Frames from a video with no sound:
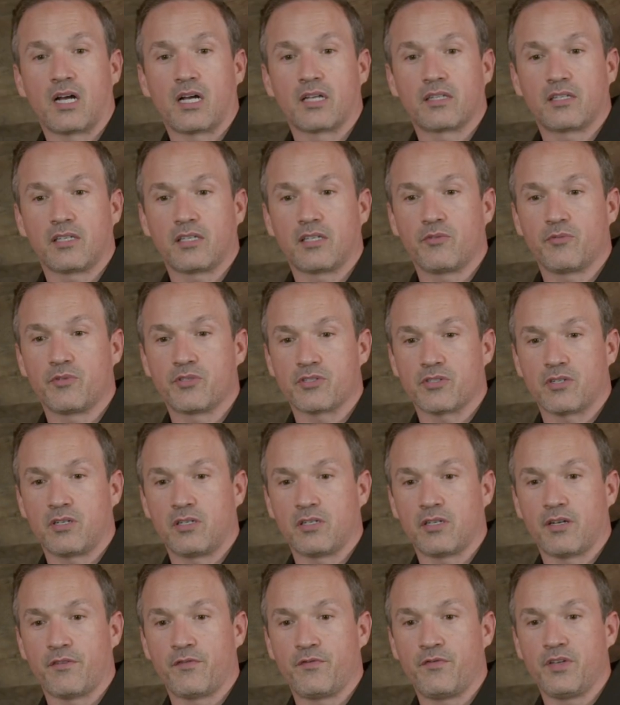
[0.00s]
I think it was
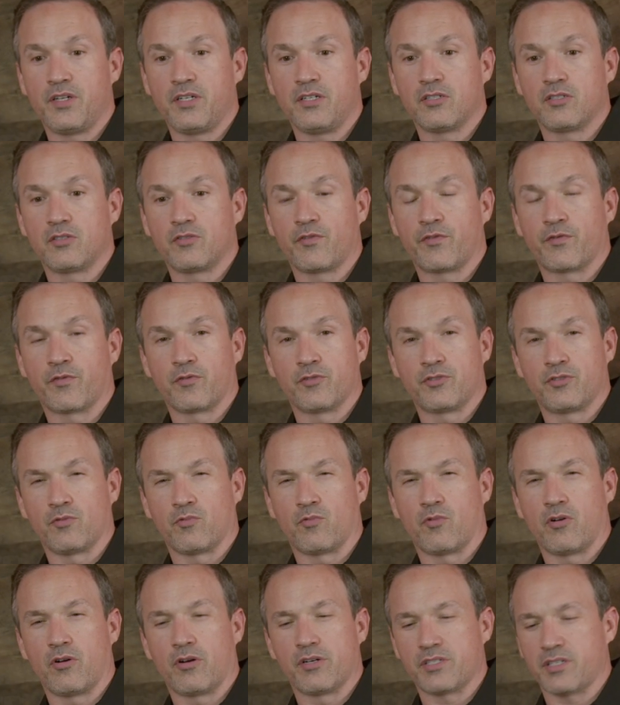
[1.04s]
on a video for
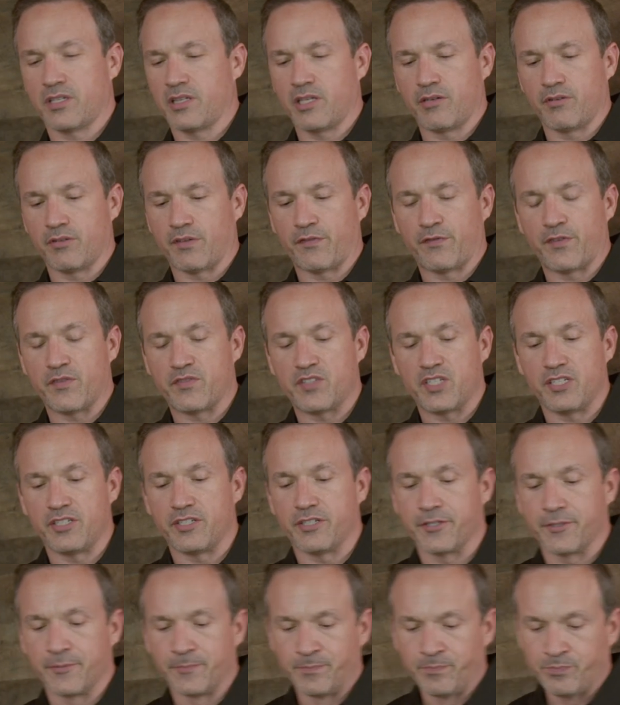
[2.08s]
Dewar's. I think it was 15
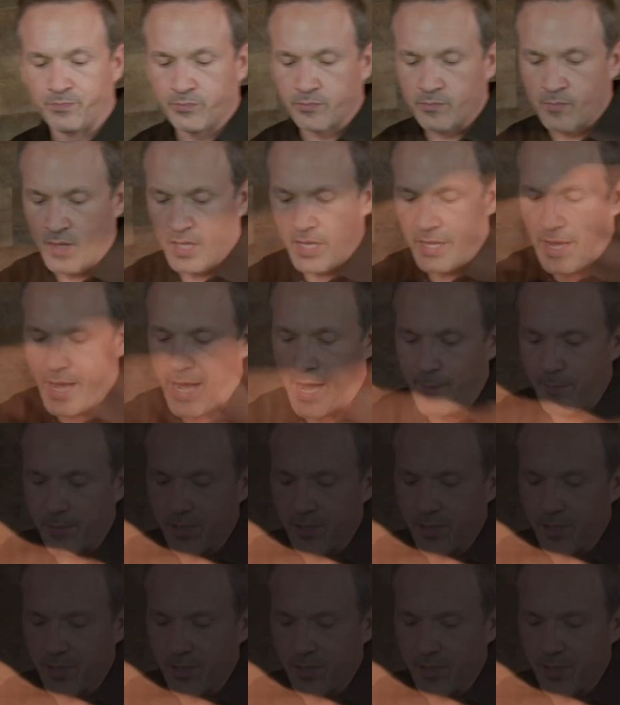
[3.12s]
year. I'm